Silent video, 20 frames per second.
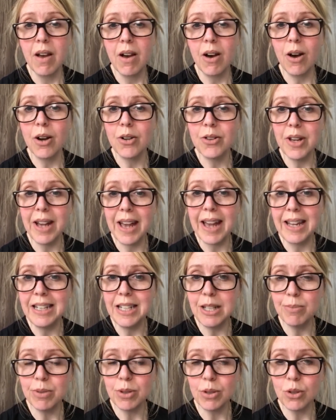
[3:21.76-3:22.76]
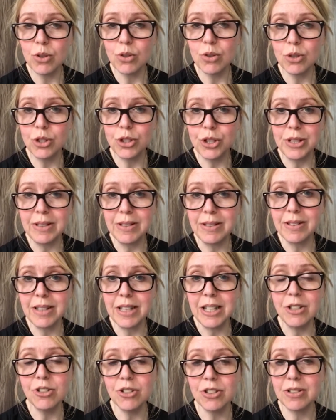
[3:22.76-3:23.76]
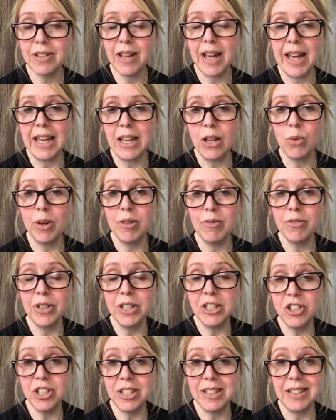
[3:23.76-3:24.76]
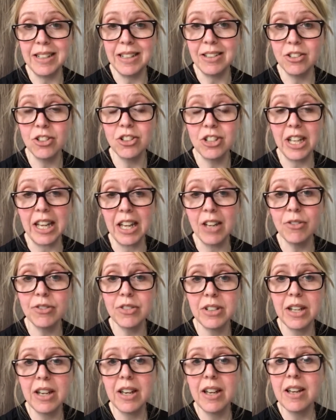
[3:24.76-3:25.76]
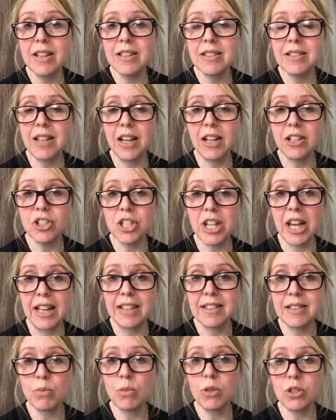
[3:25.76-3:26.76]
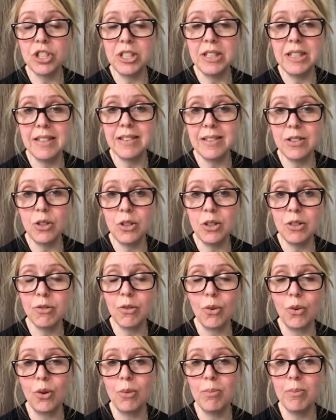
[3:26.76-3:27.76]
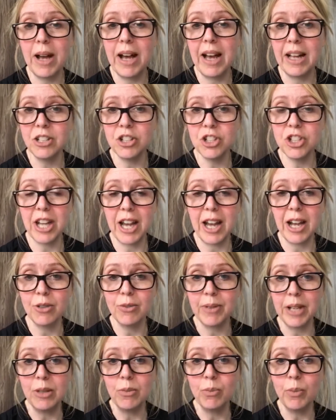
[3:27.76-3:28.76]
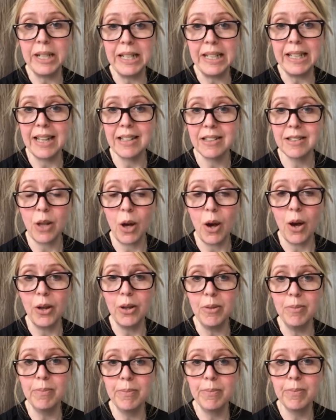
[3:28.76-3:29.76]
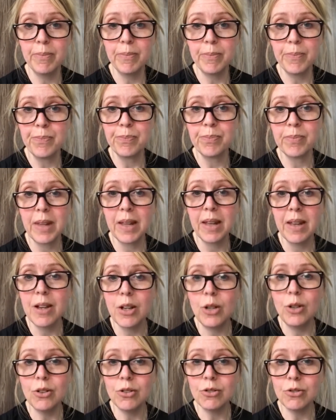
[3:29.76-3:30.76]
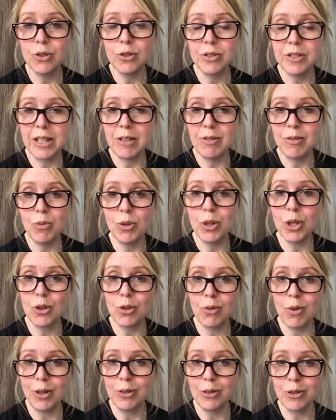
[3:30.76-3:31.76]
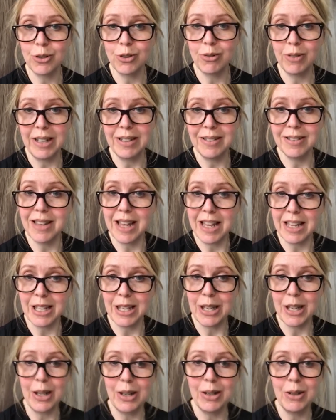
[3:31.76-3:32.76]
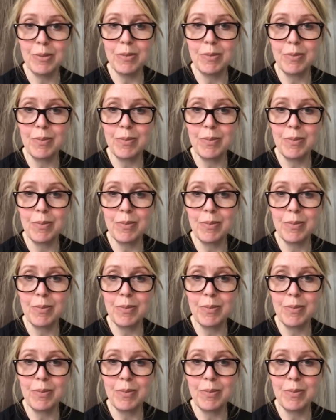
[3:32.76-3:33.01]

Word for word: Are there any precautions he should take when finishing his shift, such as washing his uniform and showering when he gets home? Look forward to hearing what your answer is. Thank you.